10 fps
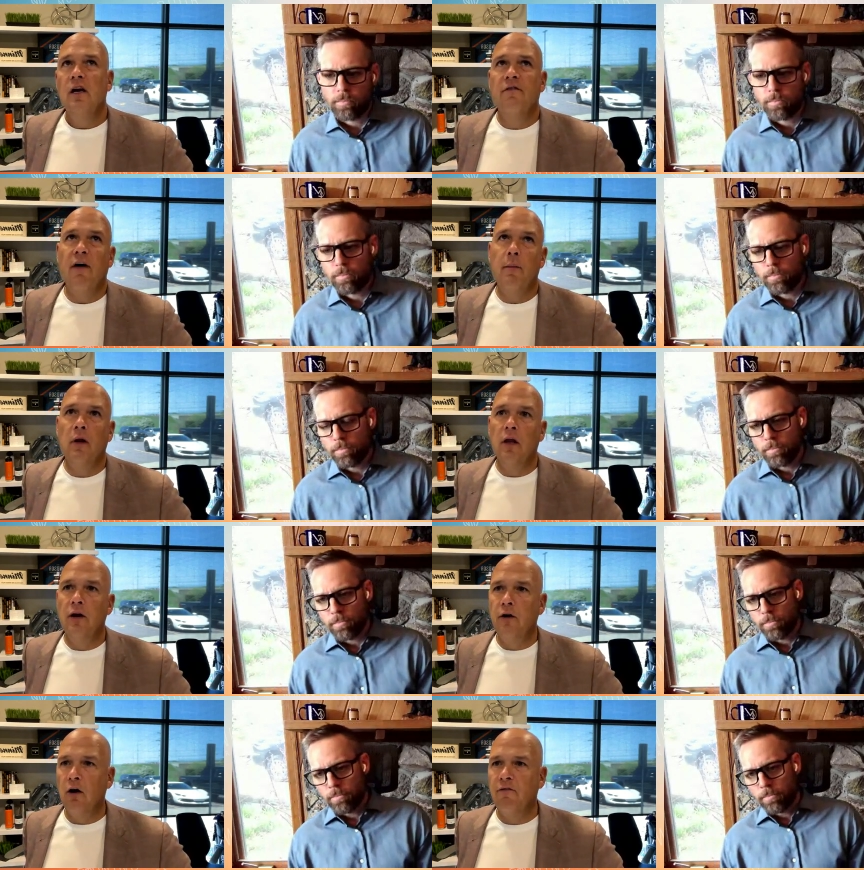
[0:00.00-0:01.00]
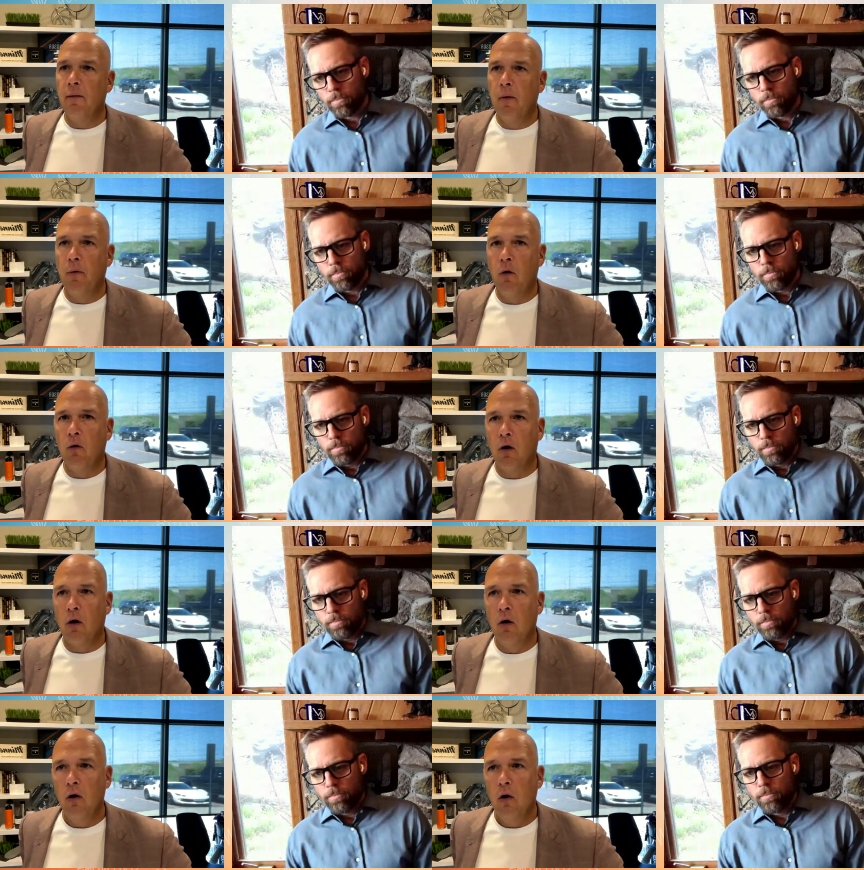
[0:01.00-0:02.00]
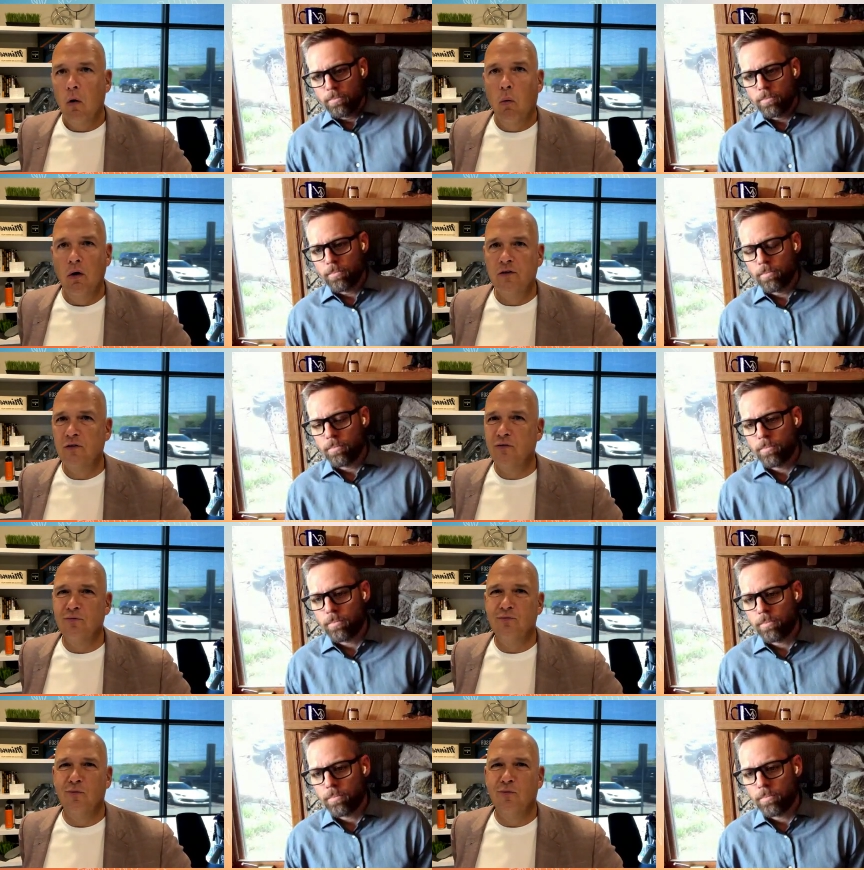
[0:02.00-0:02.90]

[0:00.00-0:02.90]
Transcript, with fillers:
Speaker 1: If I'm a lender, if I'm a broker, what's